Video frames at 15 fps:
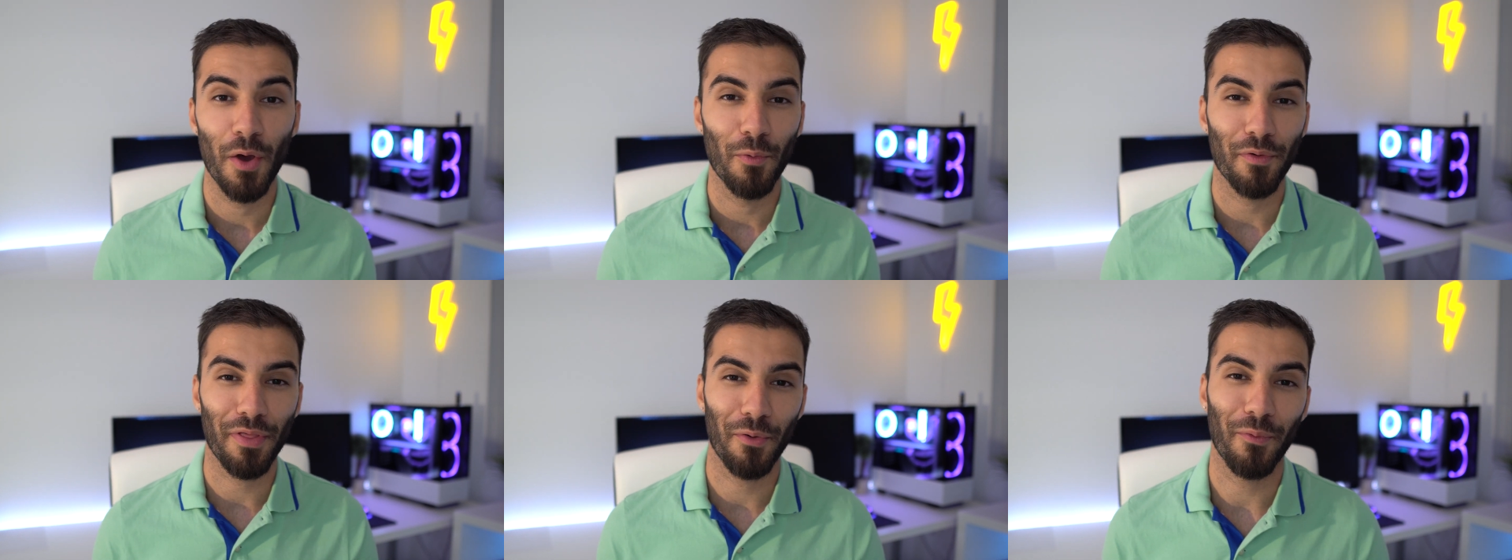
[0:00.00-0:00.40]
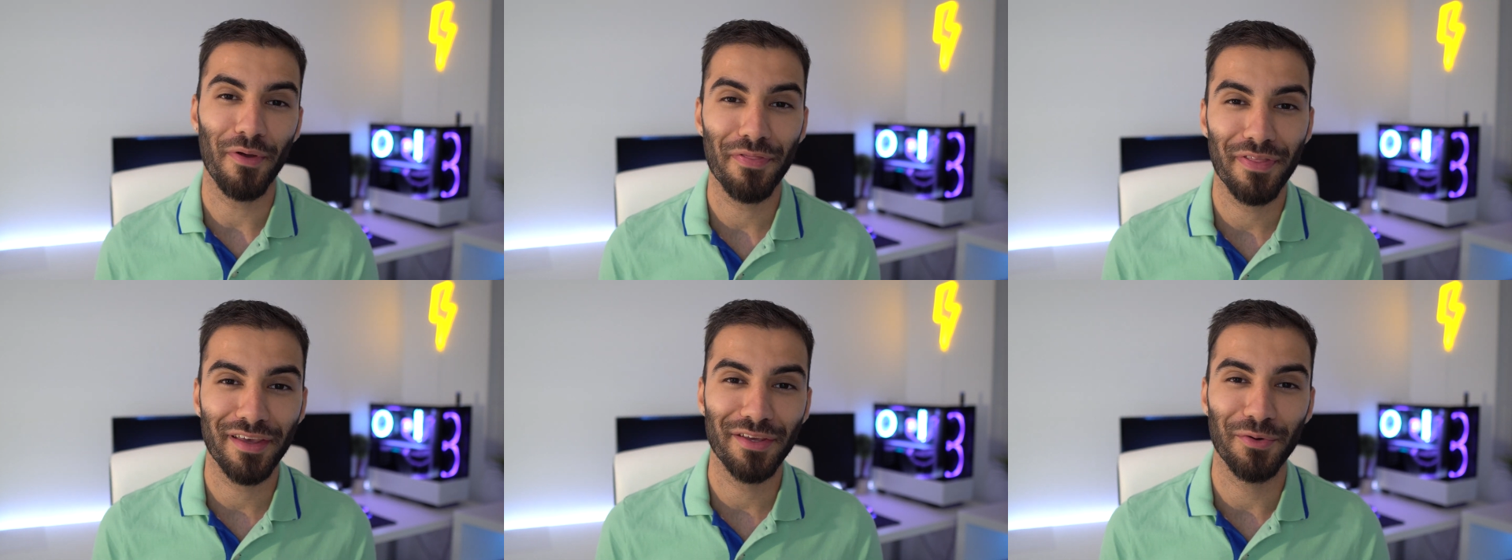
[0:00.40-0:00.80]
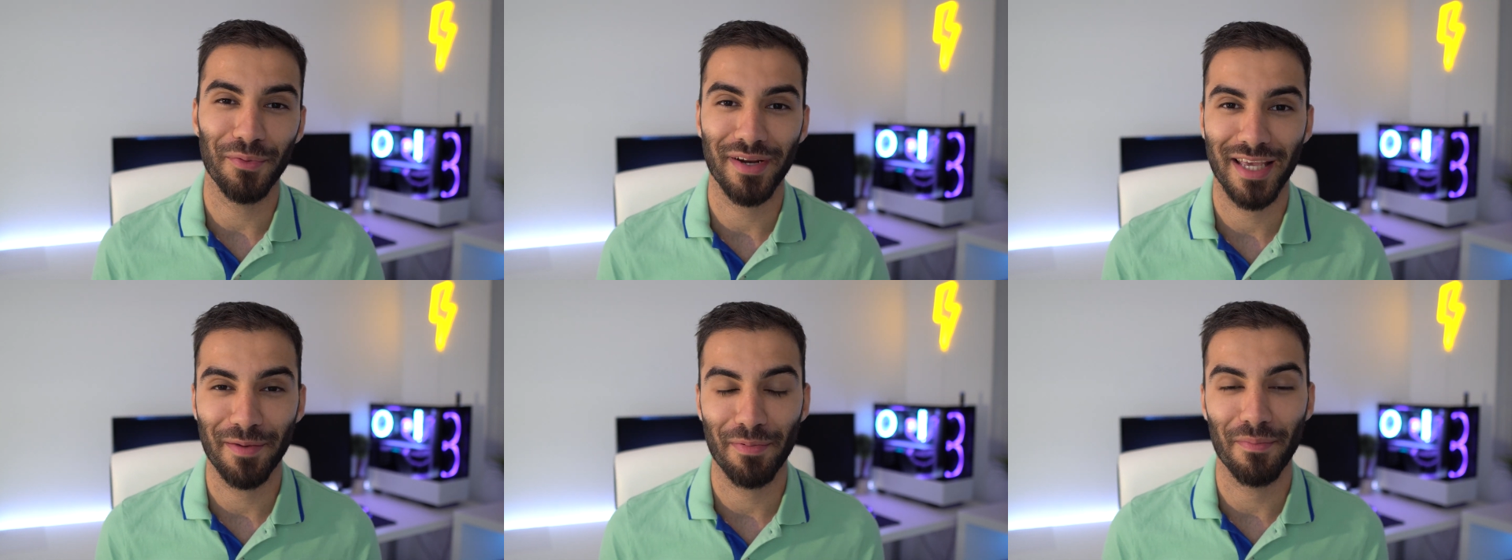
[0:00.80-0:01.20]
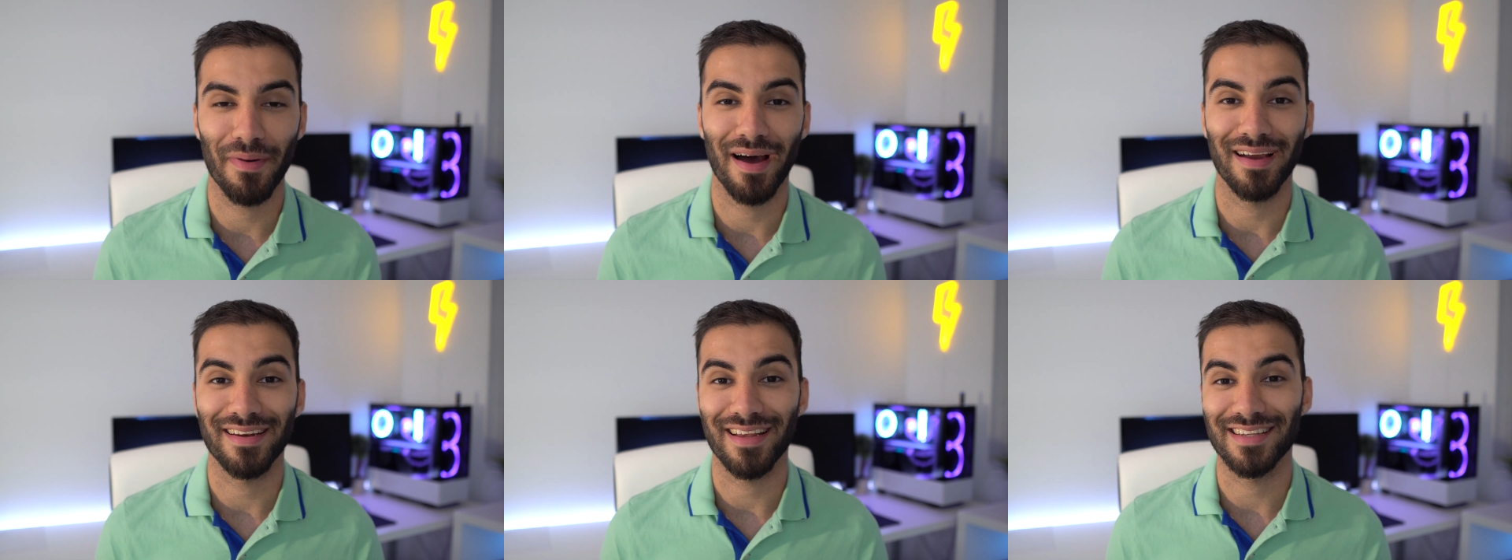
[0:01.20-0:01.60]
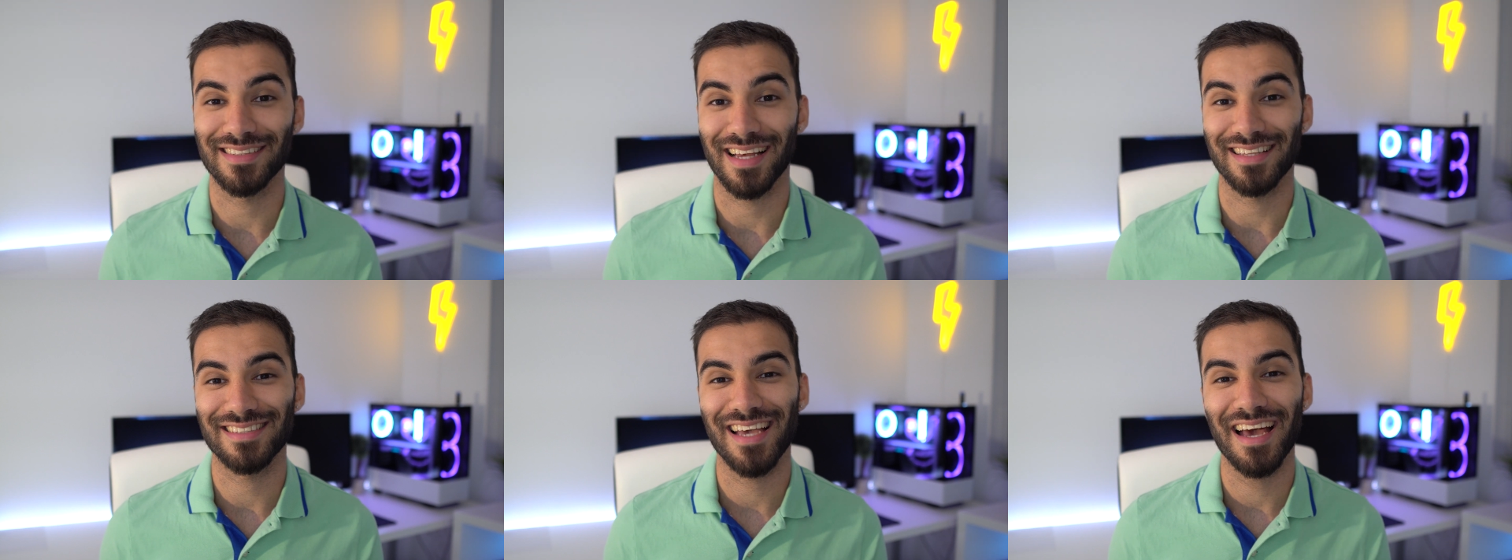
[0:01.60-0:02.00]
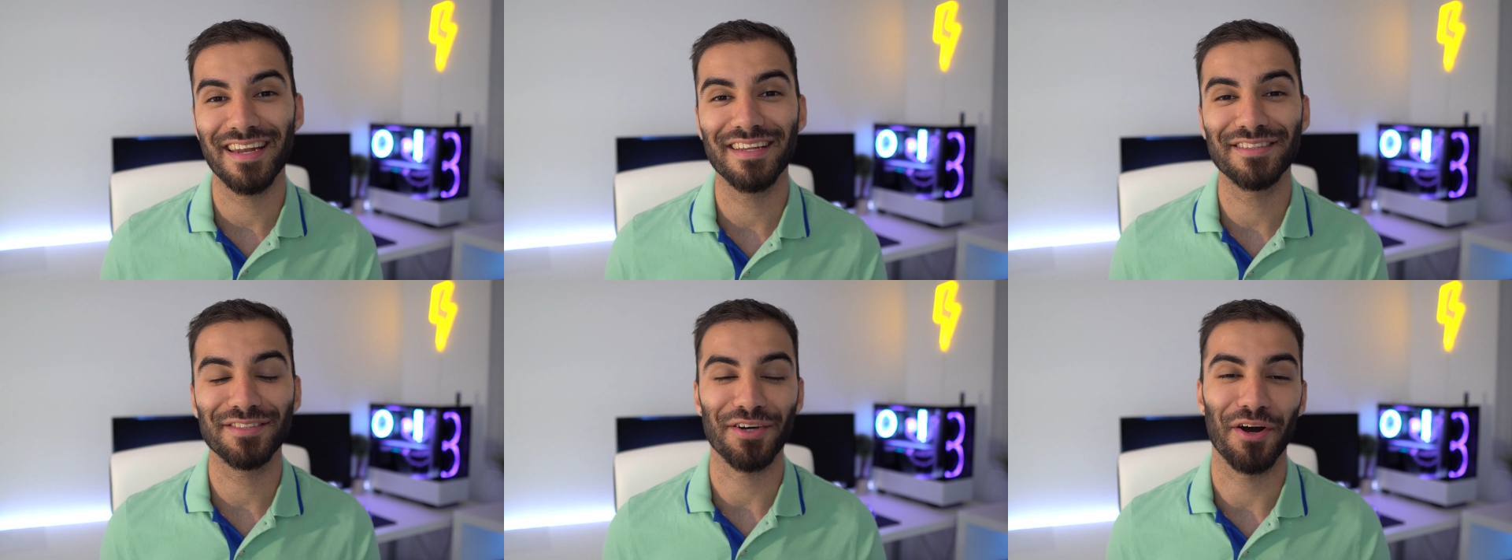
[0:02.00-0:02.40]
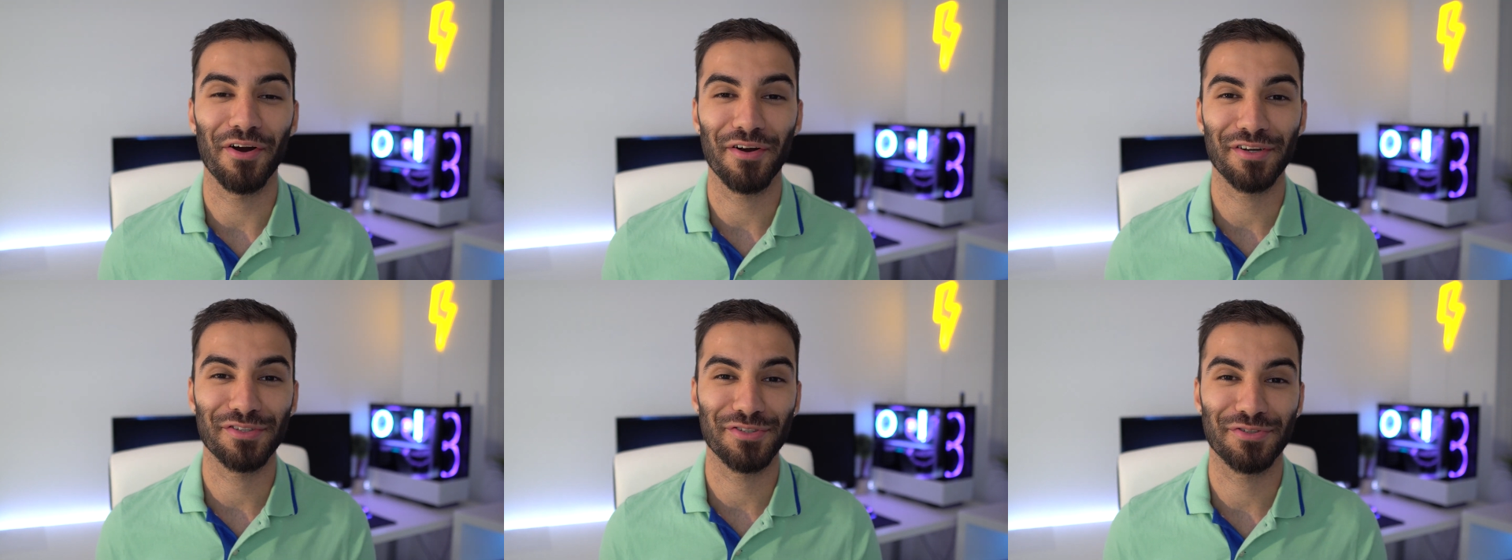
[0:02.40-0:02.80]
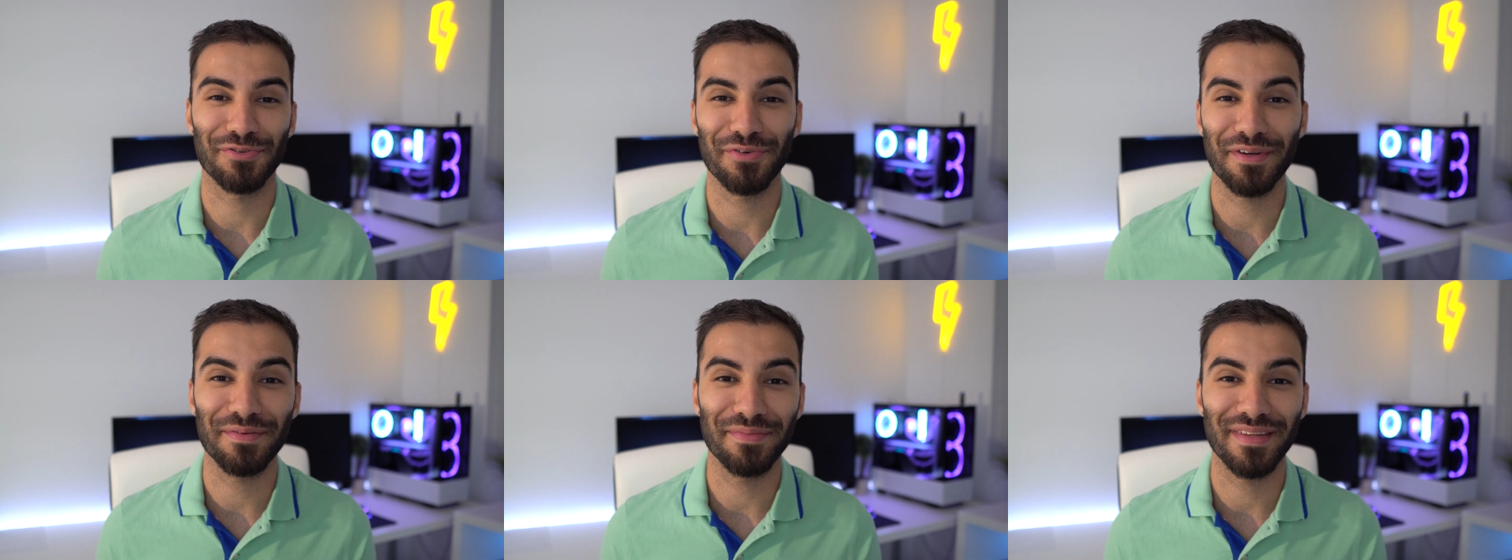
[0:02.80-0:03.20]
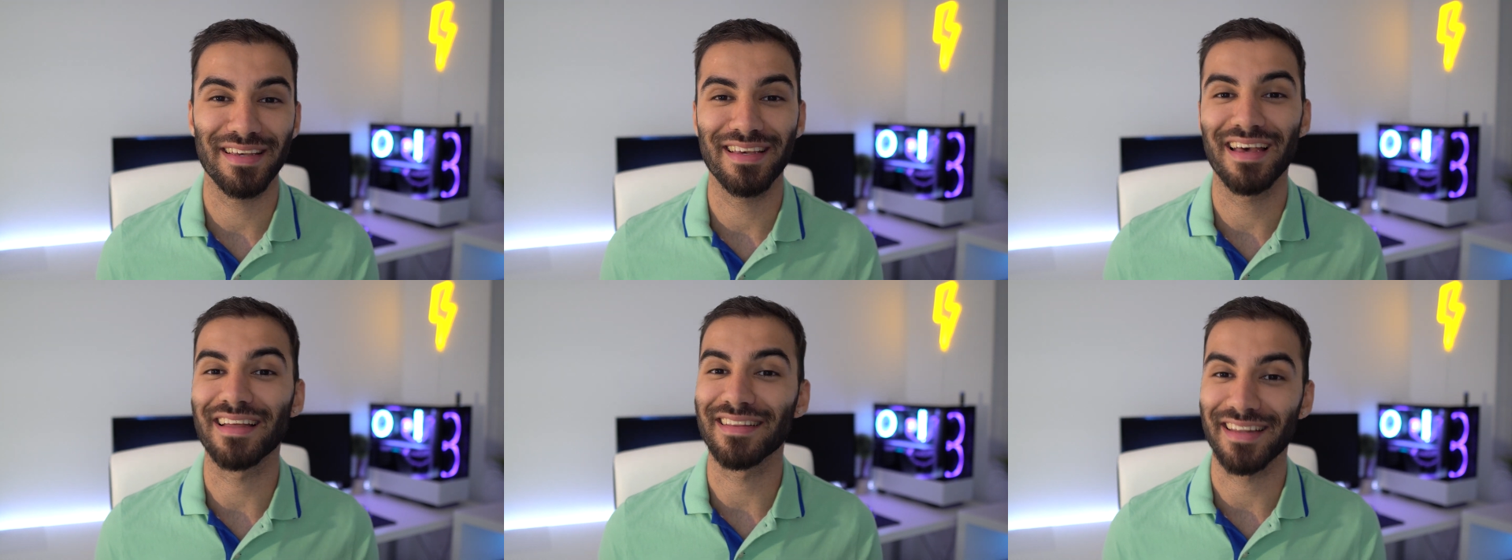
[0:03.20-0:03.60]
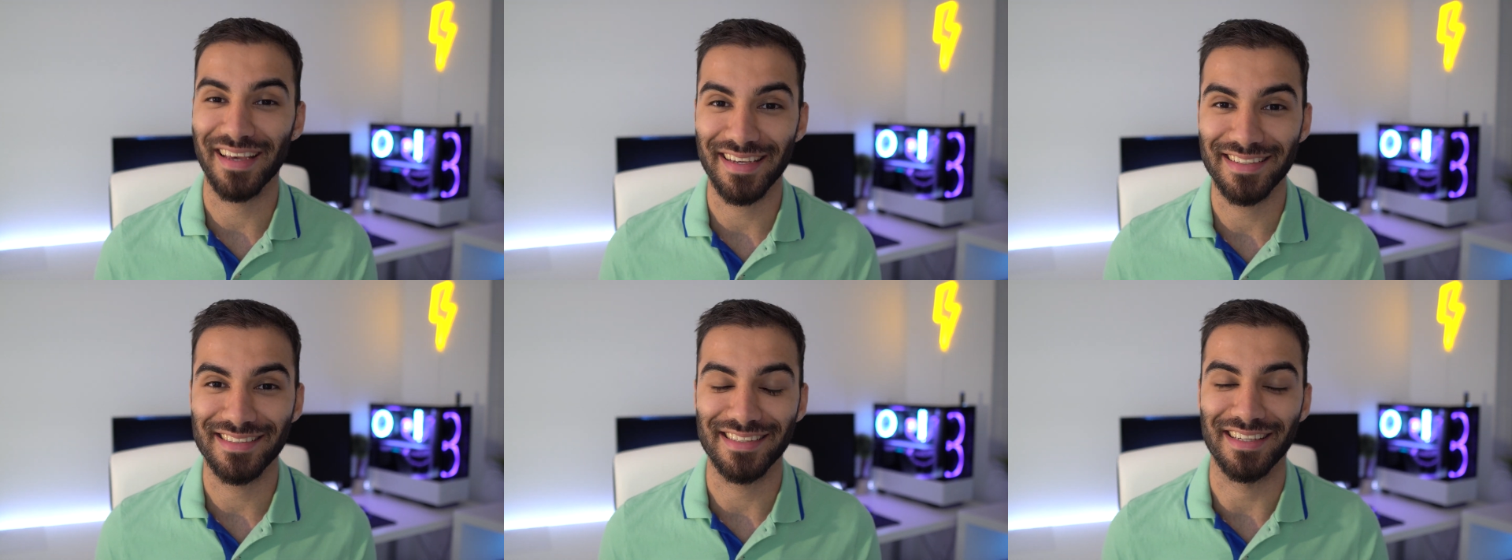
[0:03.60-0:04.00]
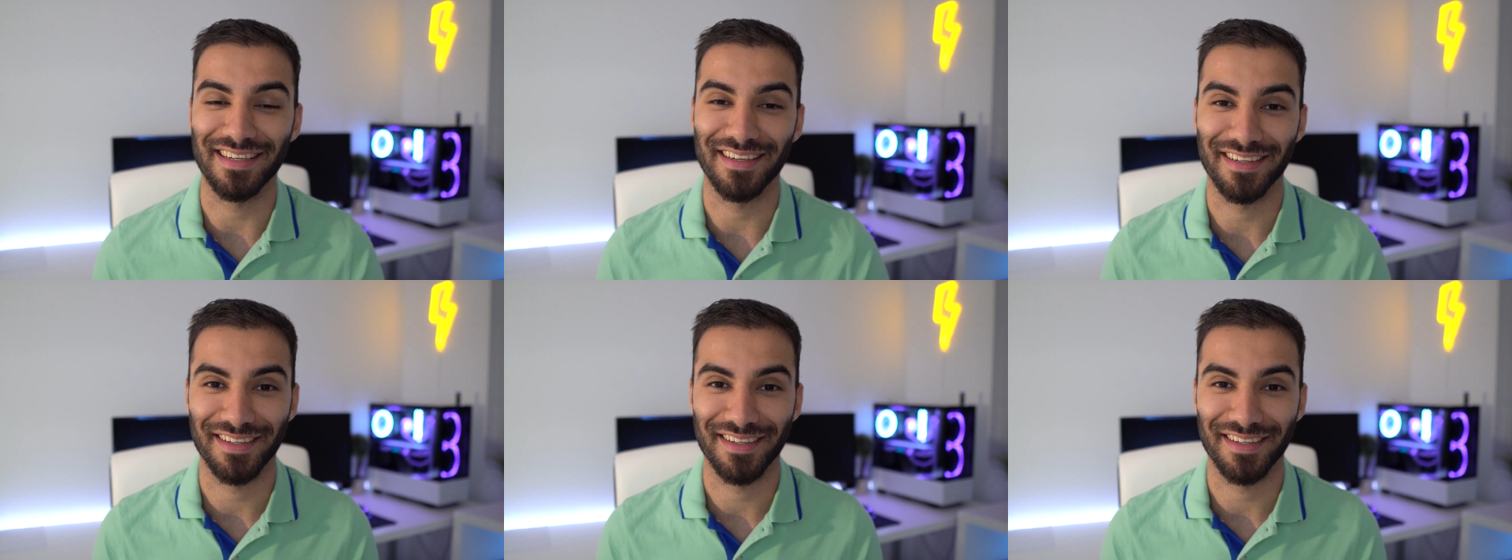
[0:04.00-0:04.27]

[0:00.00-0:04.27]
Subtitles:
well then one thing you wanna keep in mind is that tenants are extremely lazy.